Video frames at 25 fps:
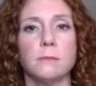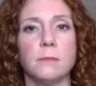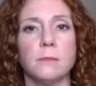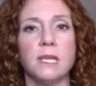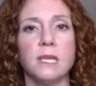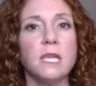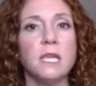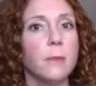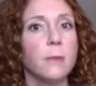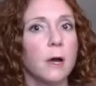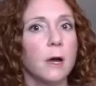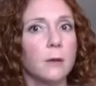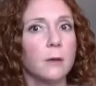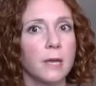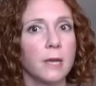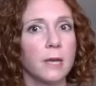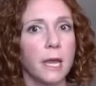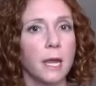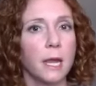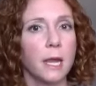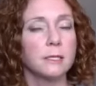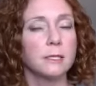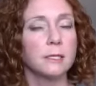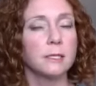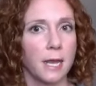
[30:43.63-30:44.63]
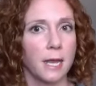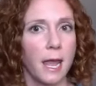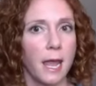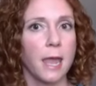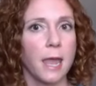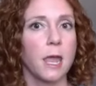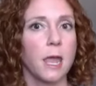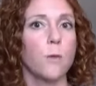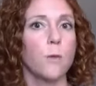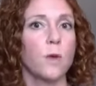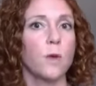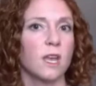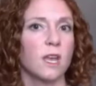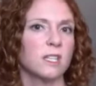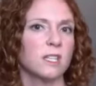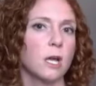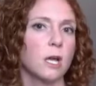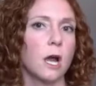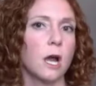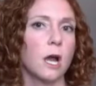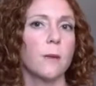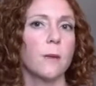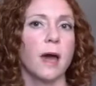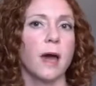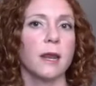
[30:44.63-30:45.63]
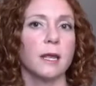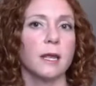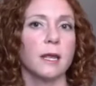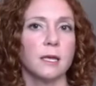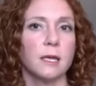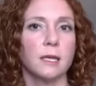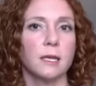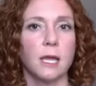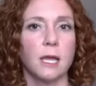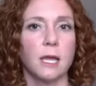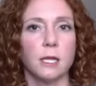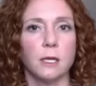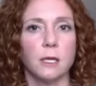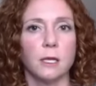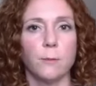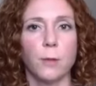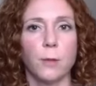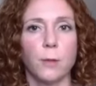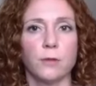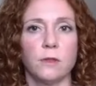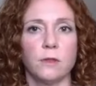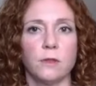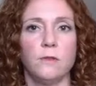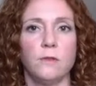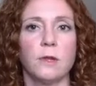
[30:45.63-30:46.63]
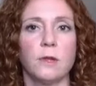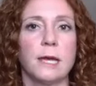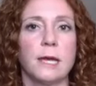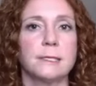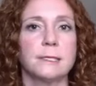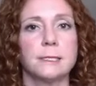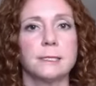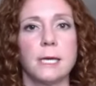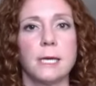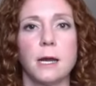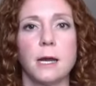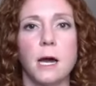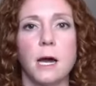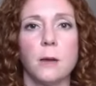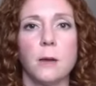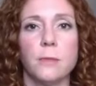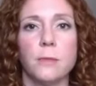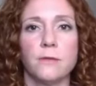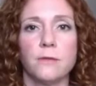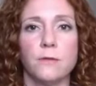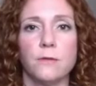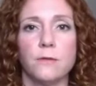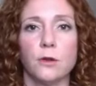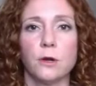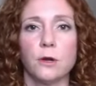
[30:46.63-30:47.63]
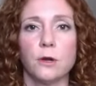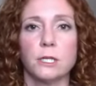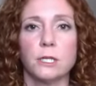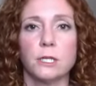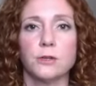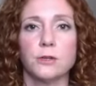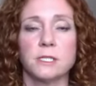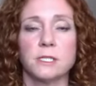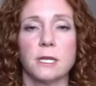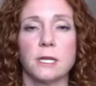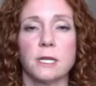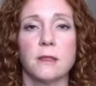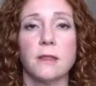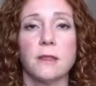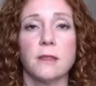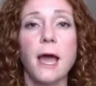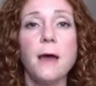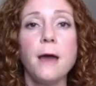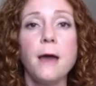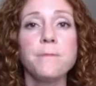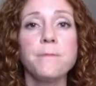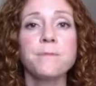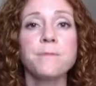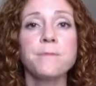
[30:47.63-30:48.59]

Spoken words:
email me today and we can talk about it and get both of you guys set up if you're interested in that.